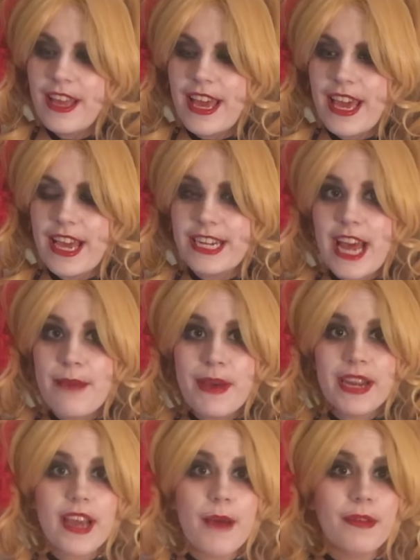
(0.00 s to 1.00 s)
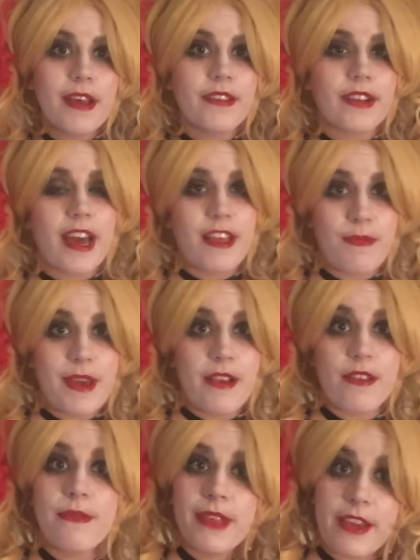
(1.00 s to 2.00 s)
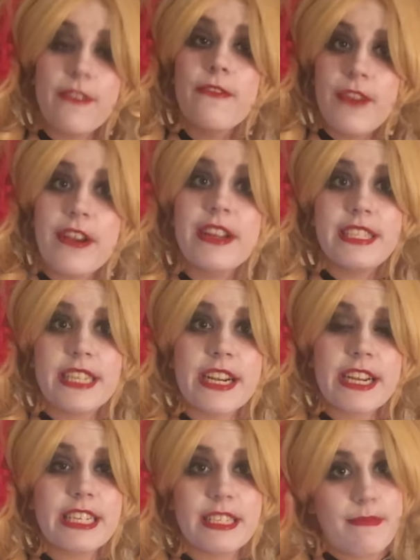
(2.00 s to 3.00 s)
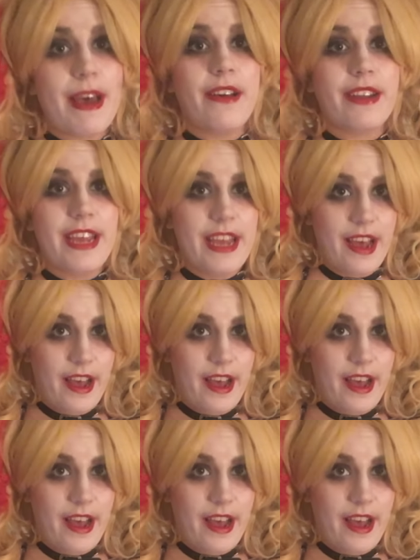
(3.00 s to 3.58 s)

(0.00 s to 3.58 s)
and I met a couple other cosplayers who were like very serious about it,